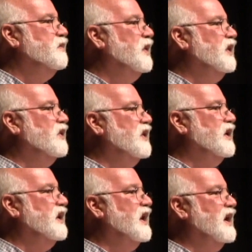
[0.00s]
I'm pretty good
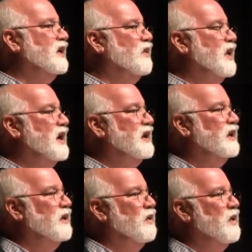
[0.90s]
at it, LOL
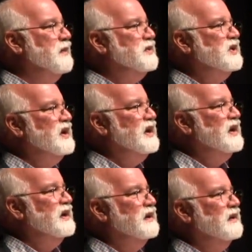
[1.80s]
and
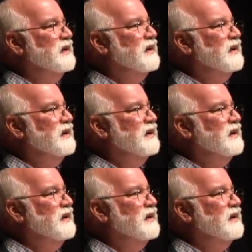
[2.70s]
OMG and